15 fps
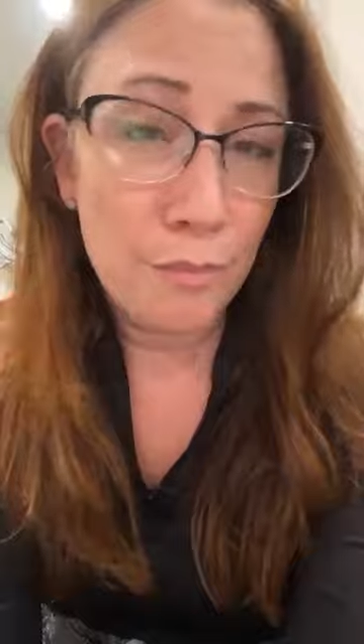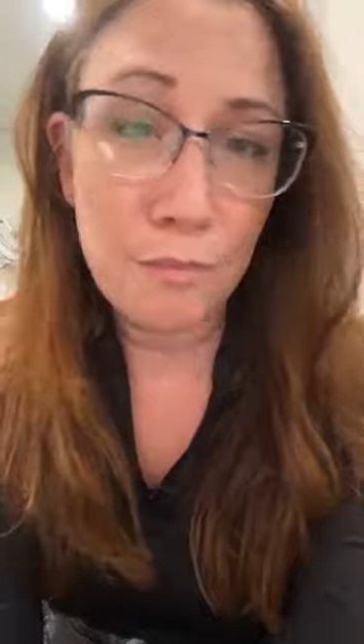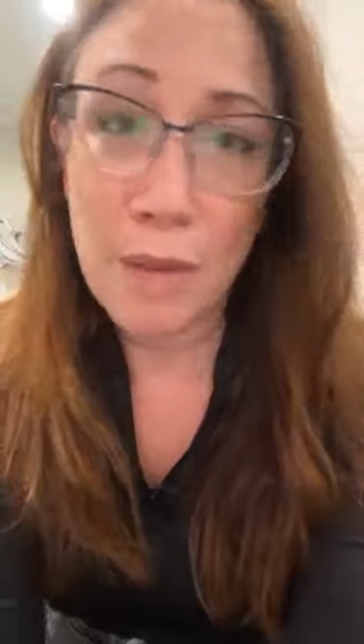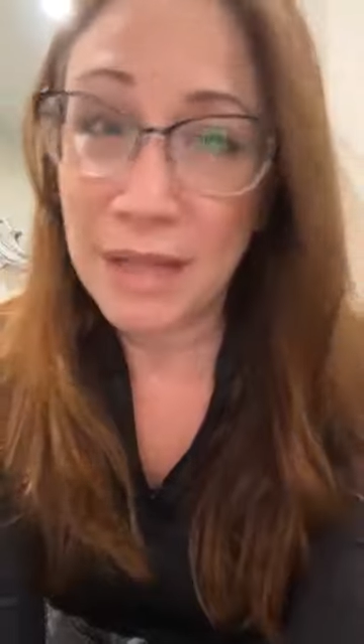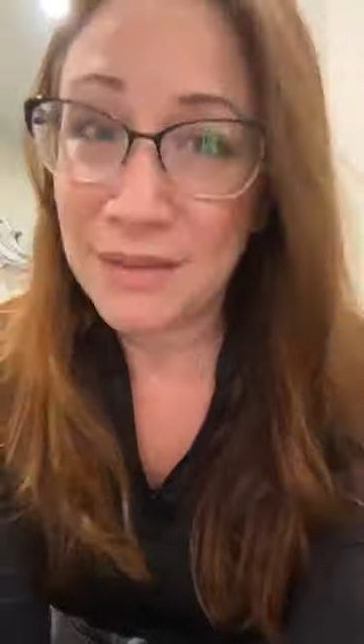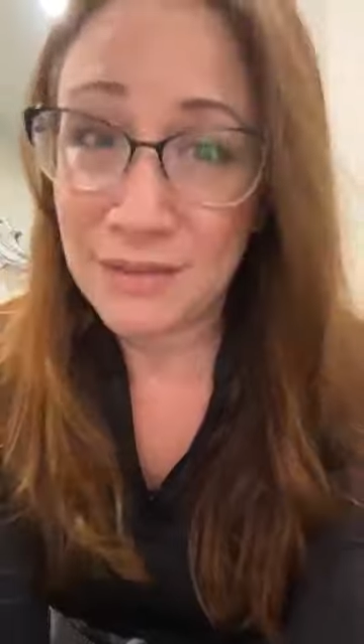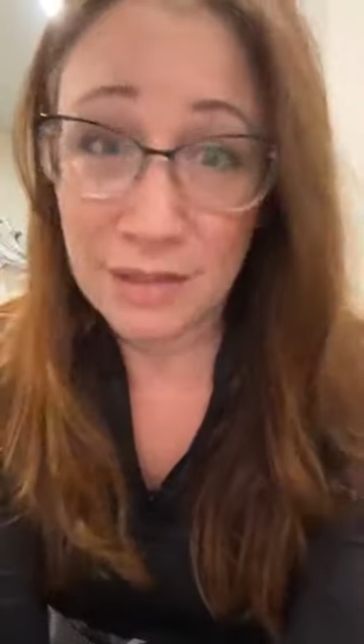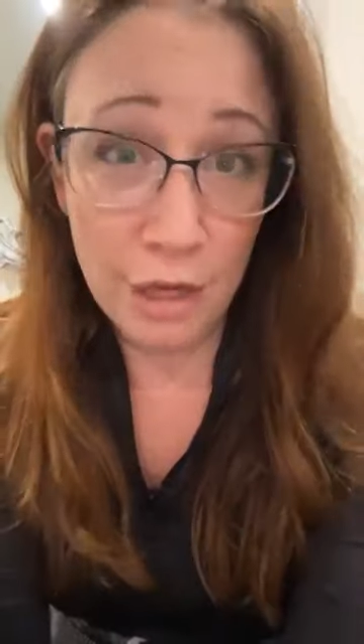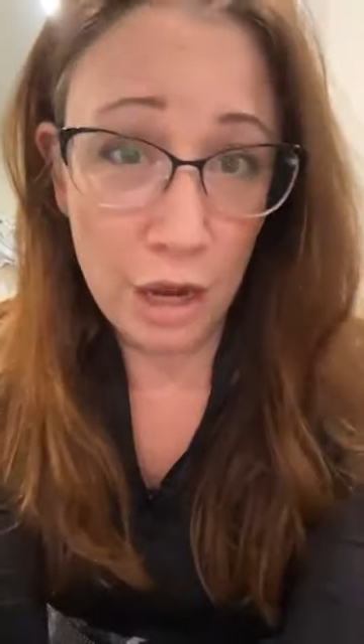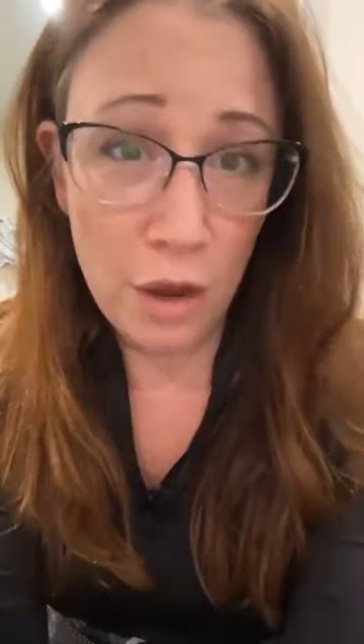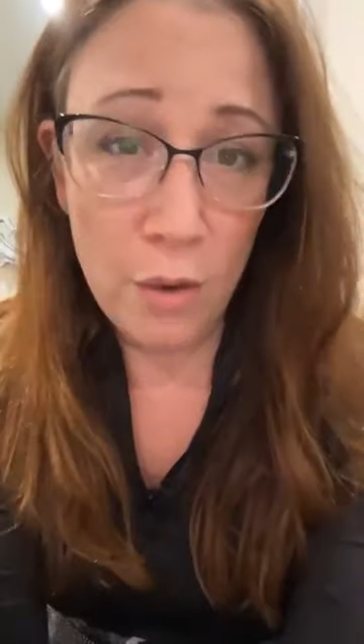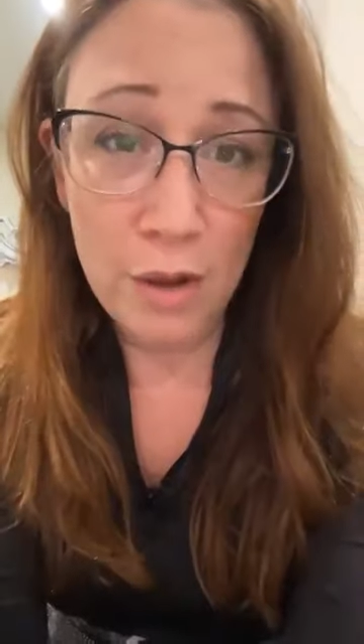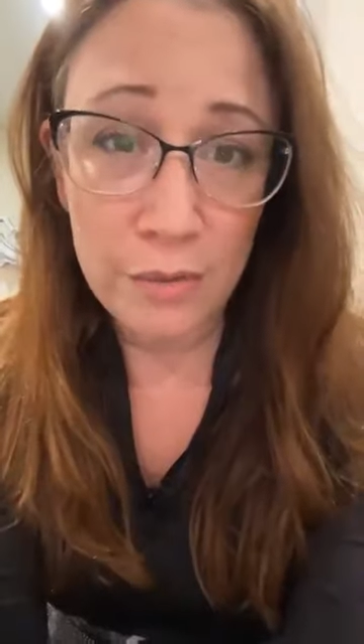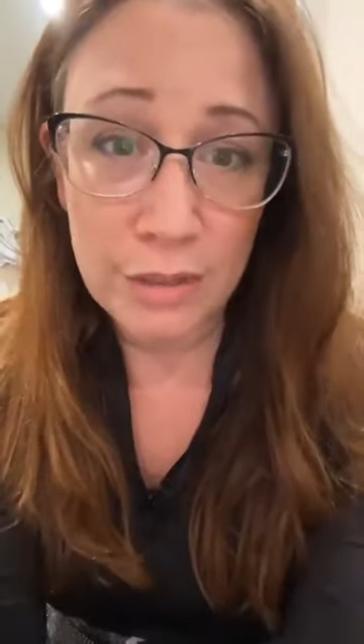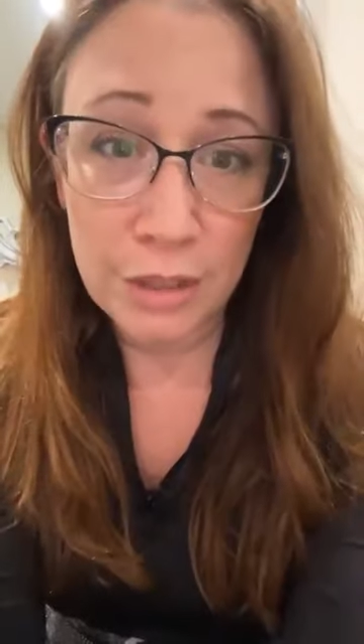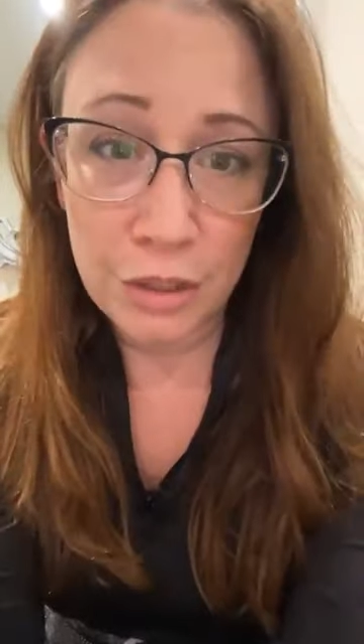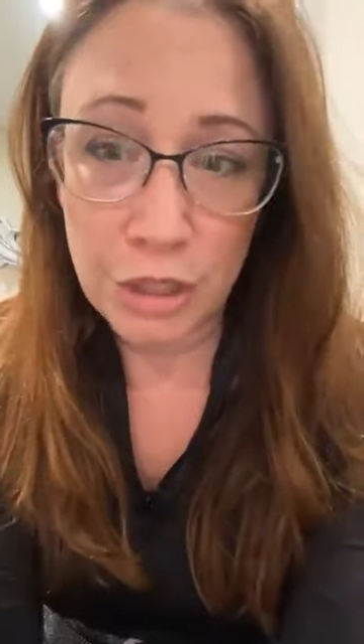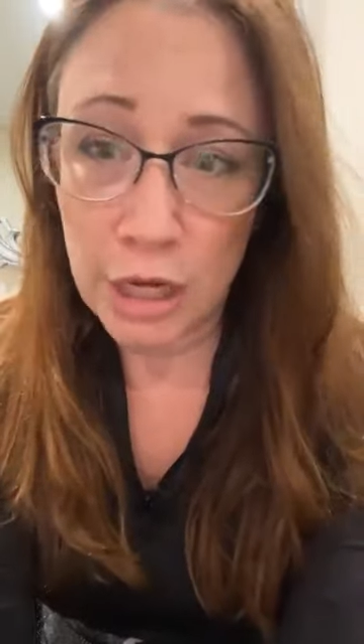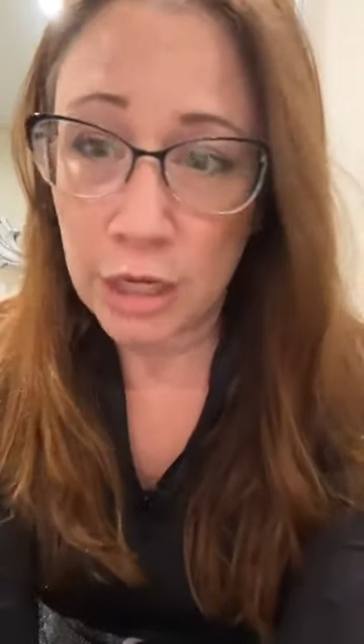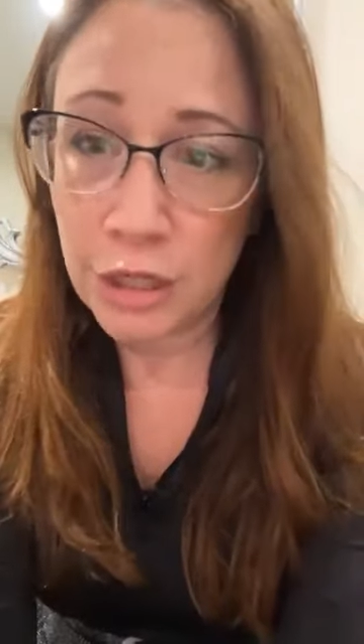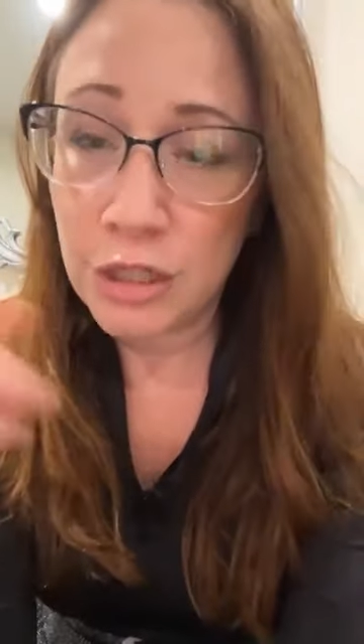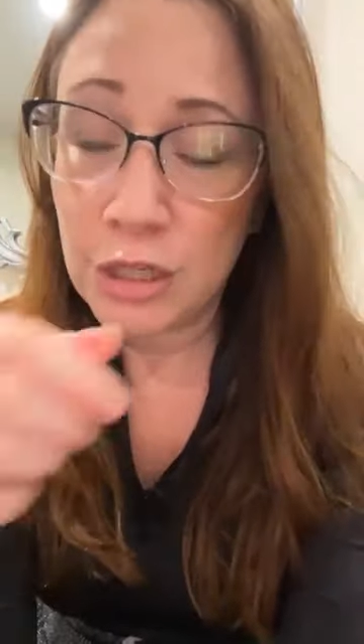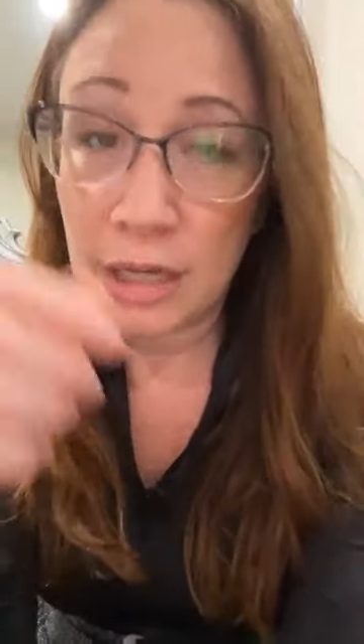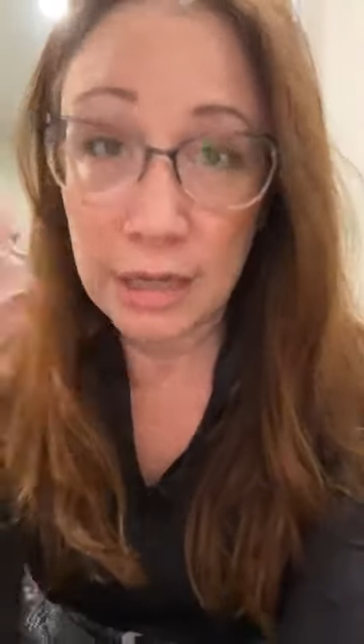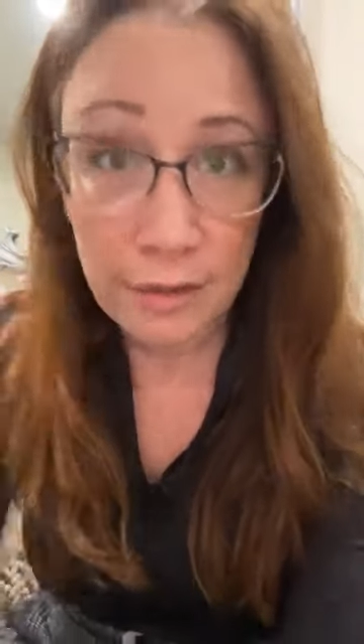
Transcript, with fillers: months ago. I was a judge.